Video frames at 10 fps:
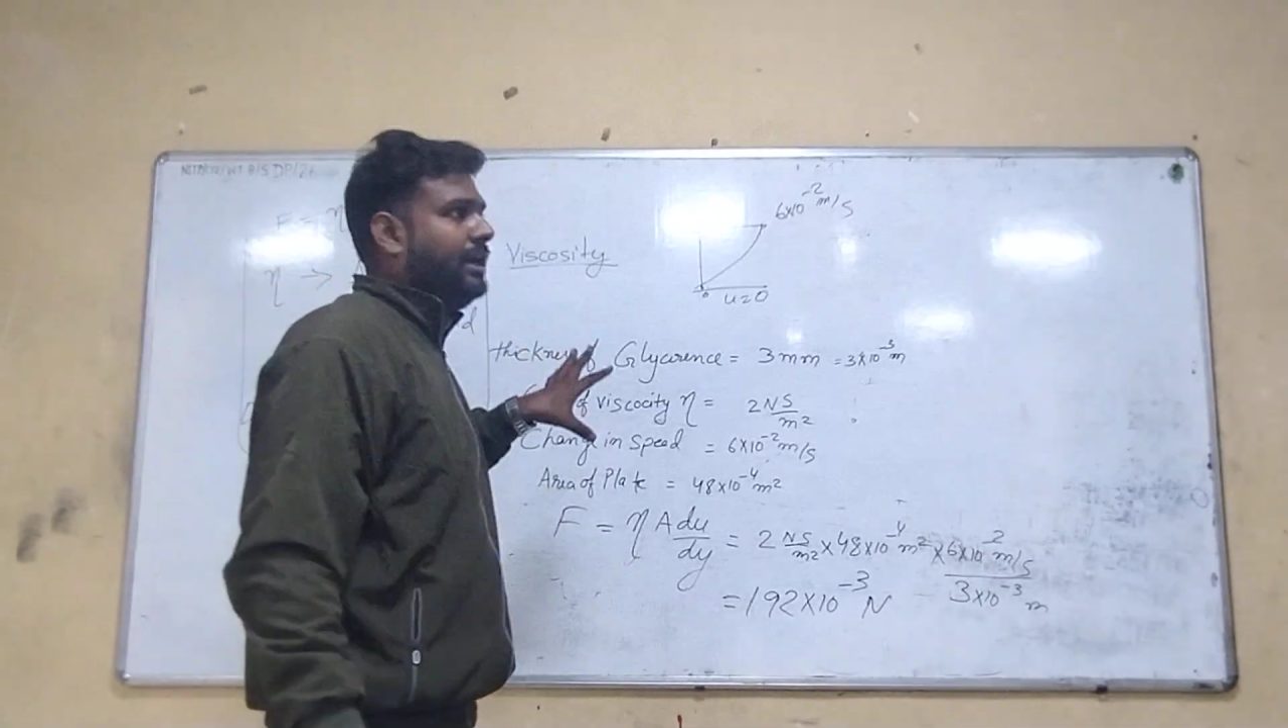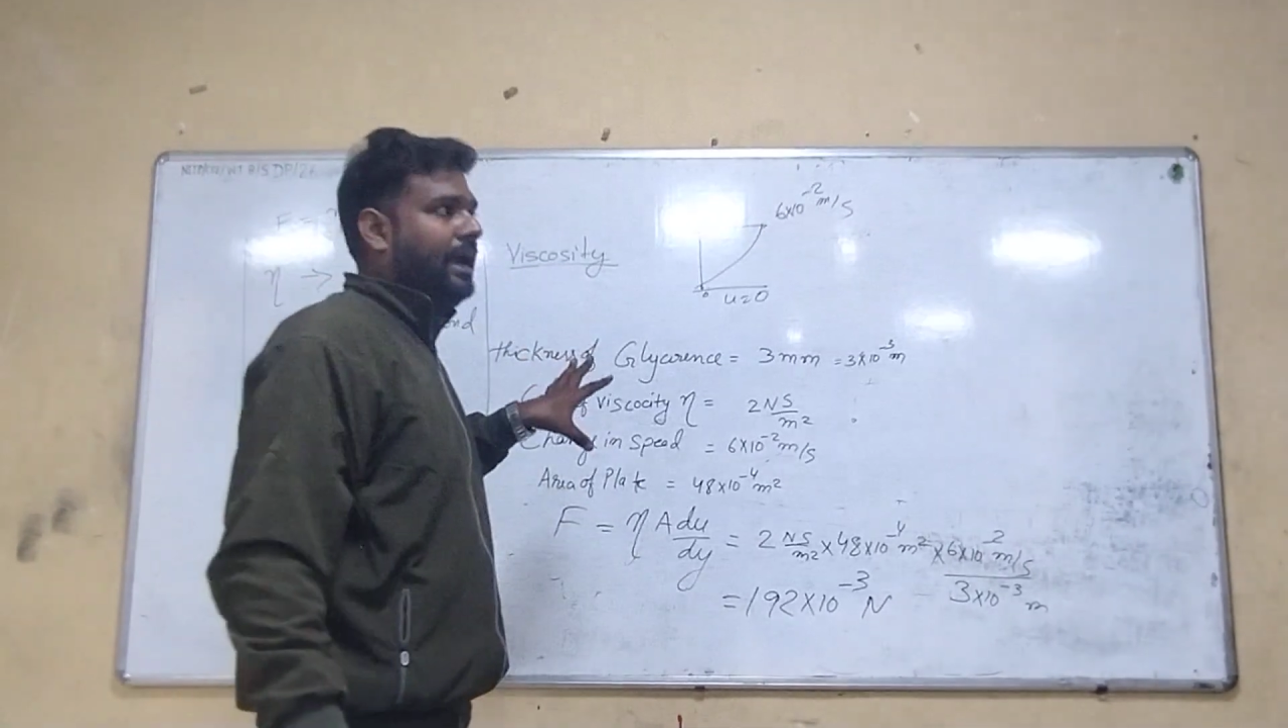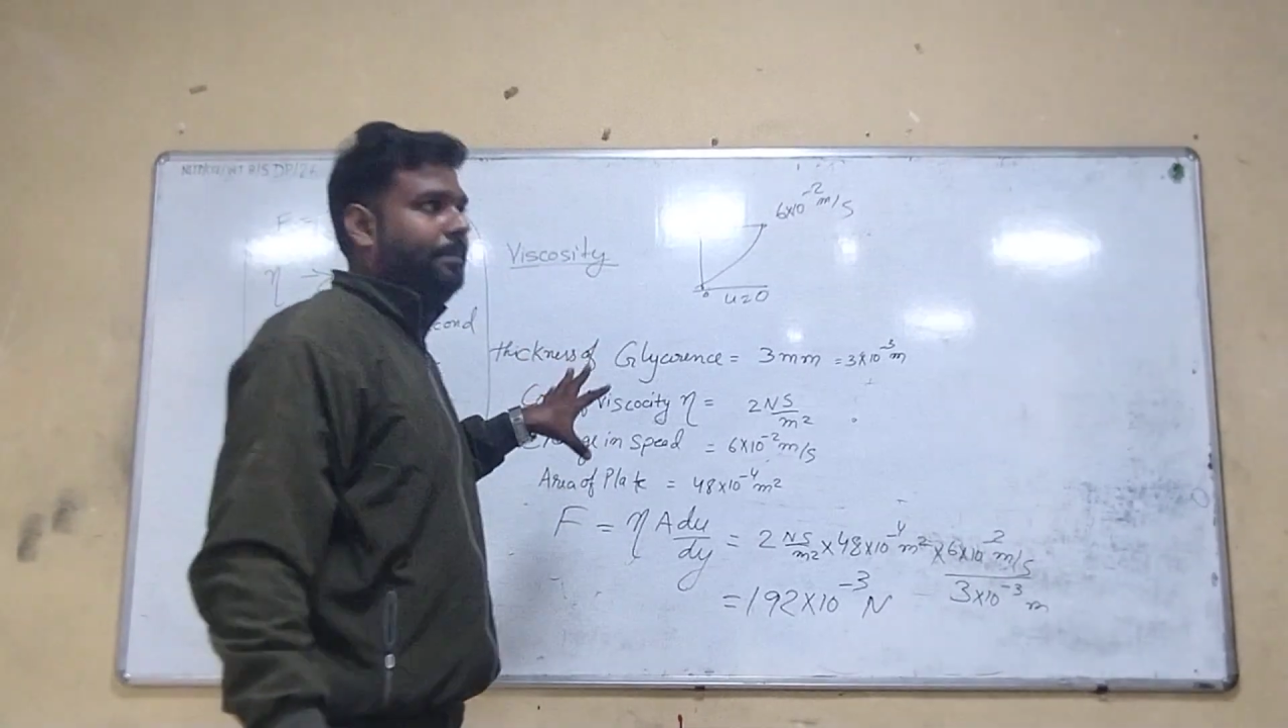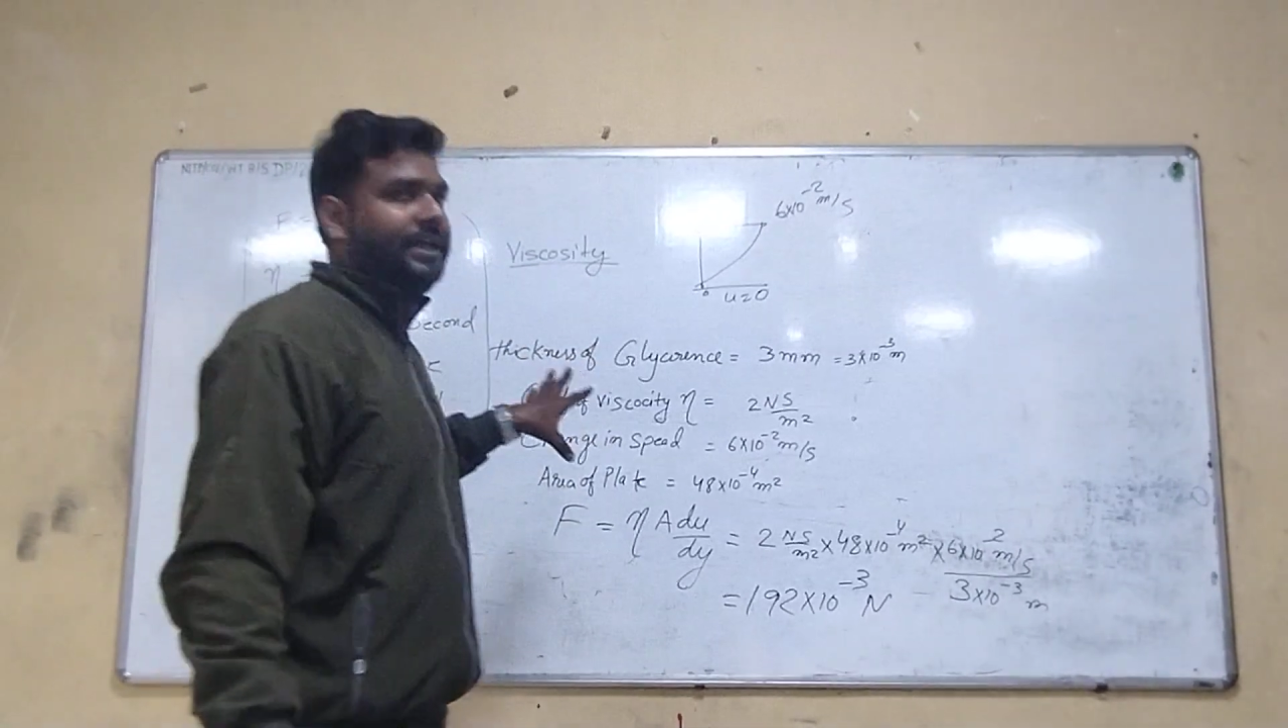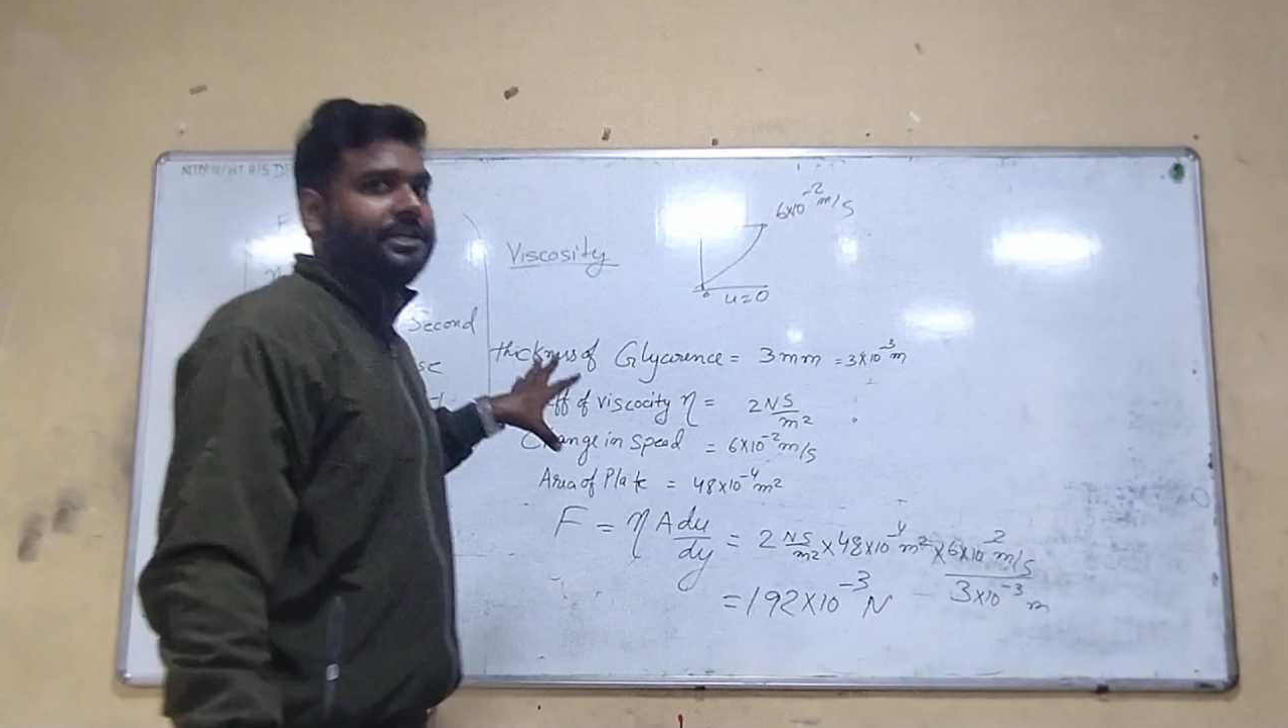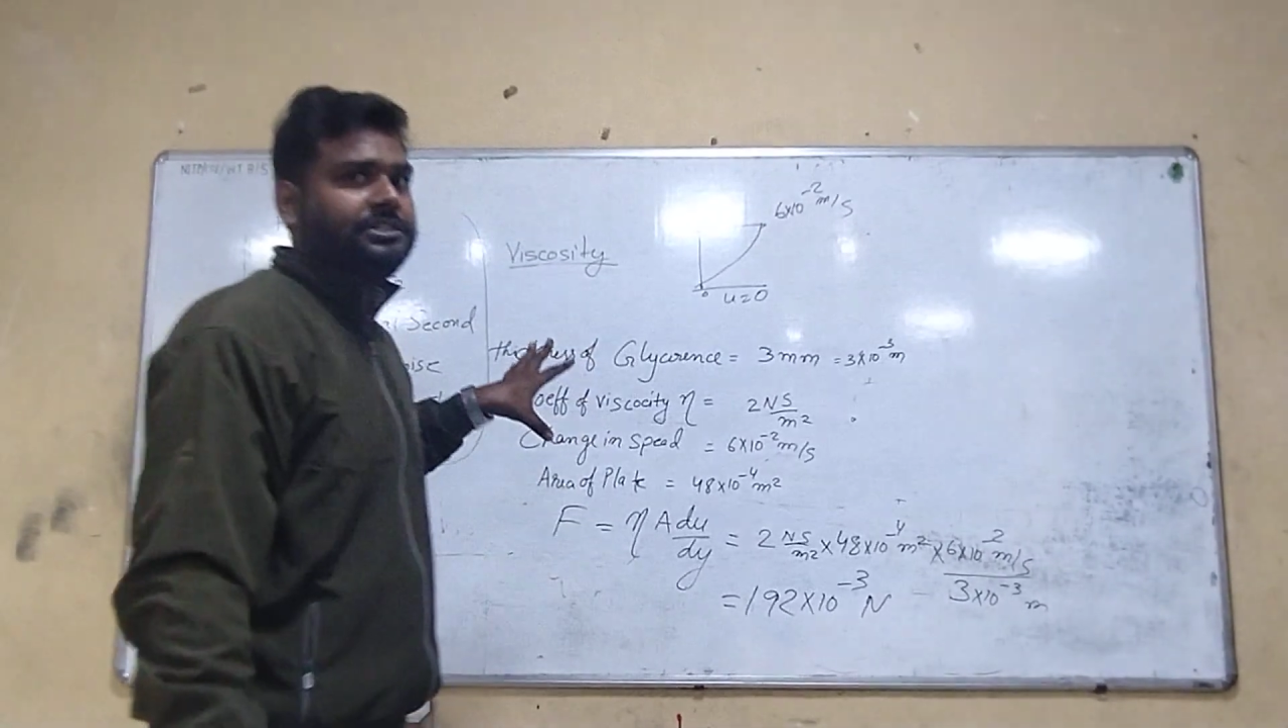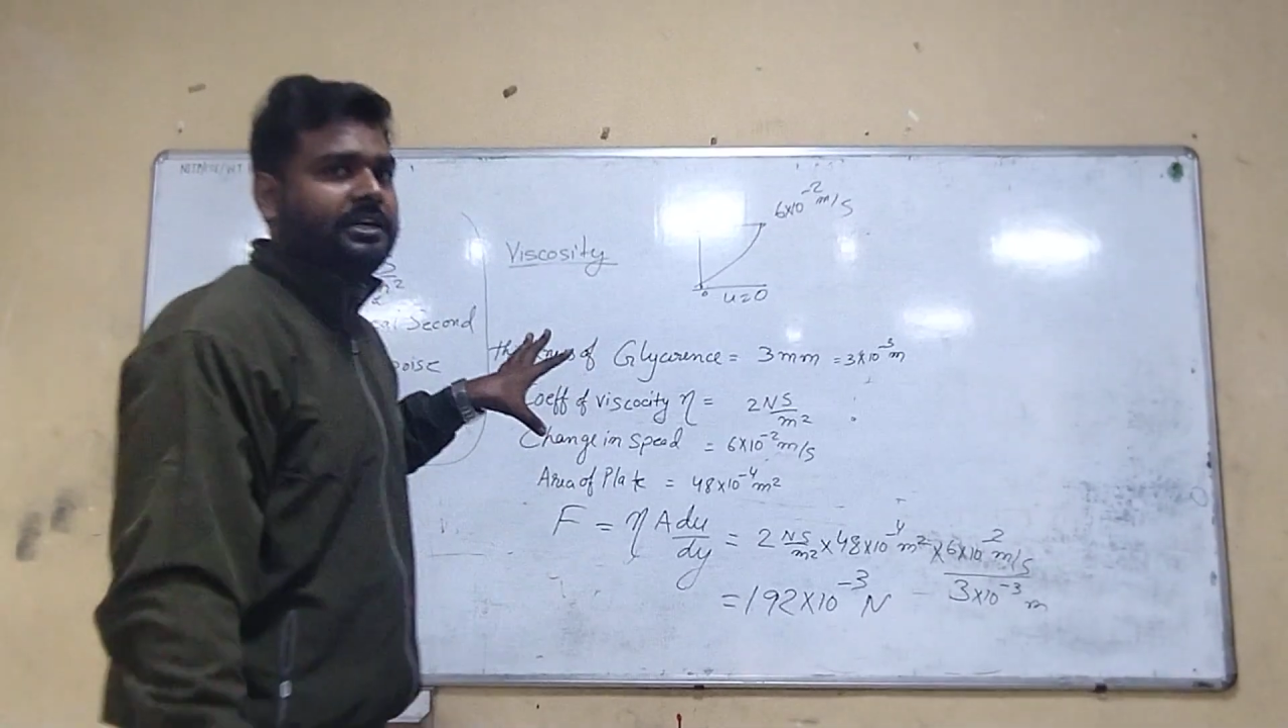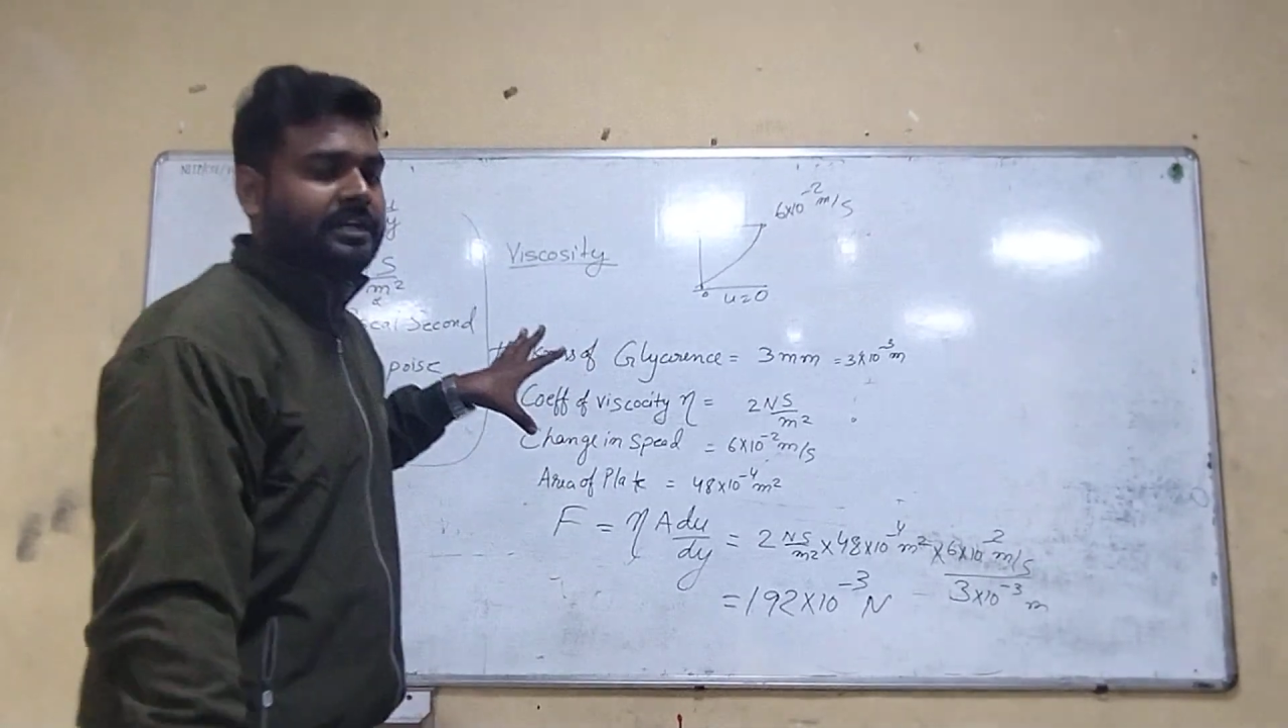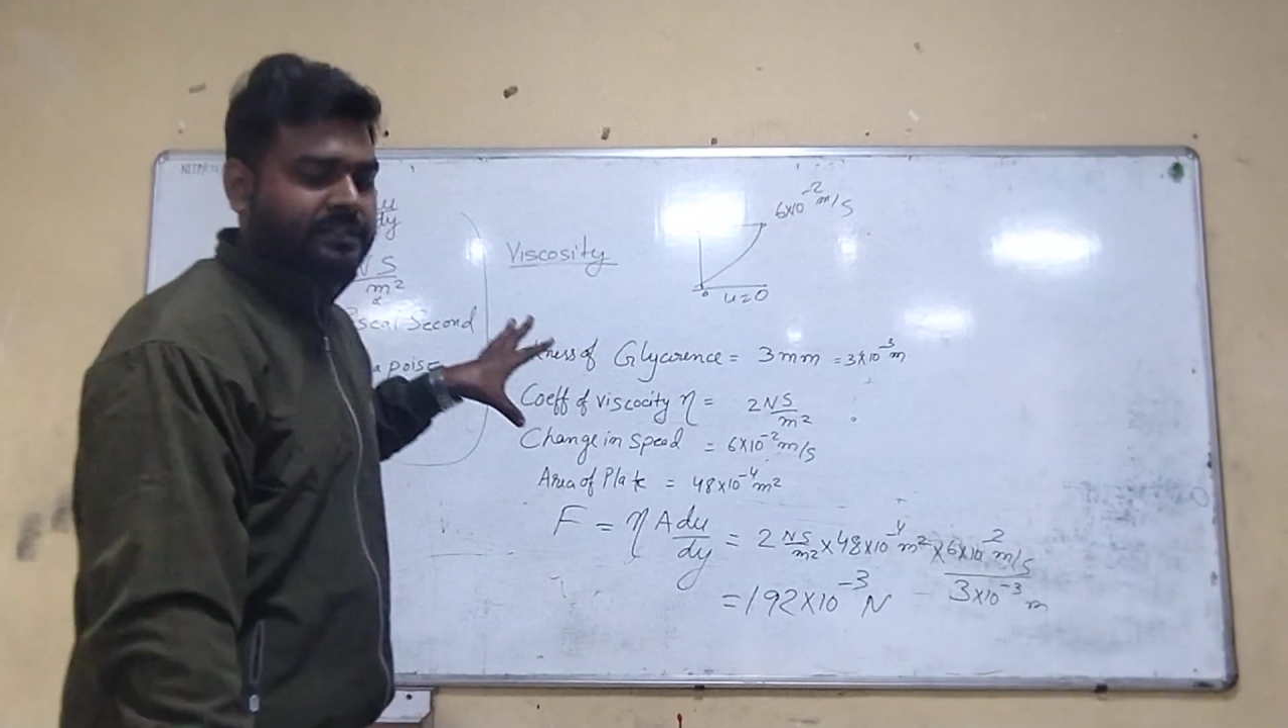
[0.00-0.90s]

application,